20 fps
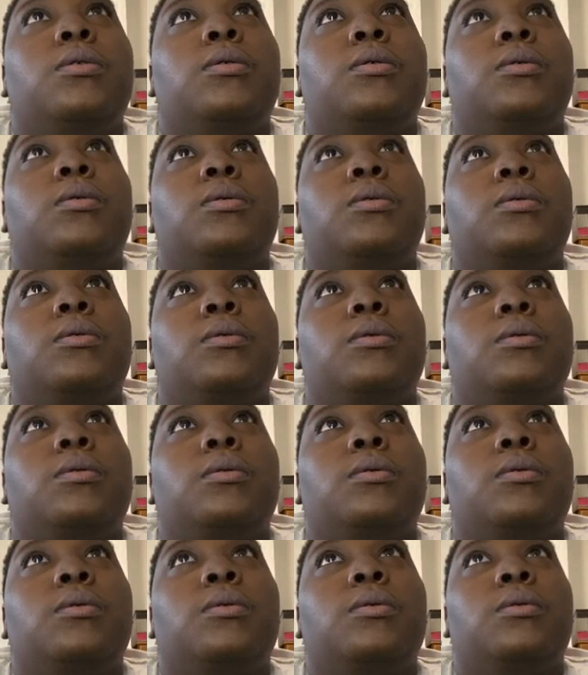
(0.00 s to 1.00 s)

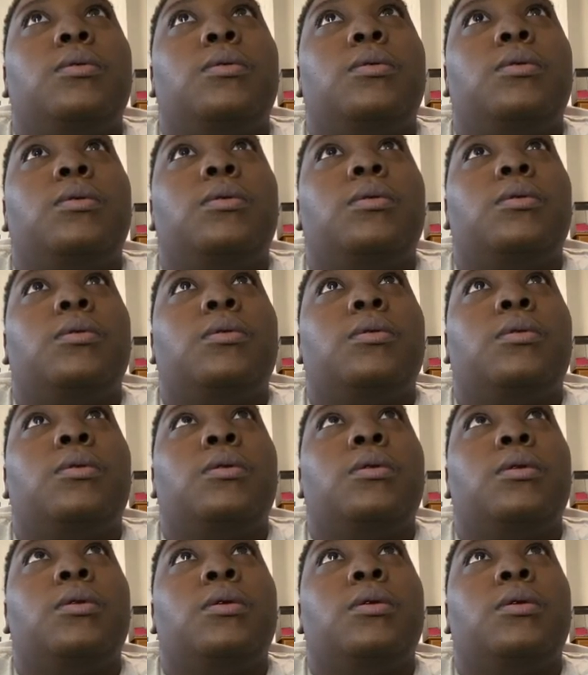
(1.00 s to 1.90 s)
[no speech]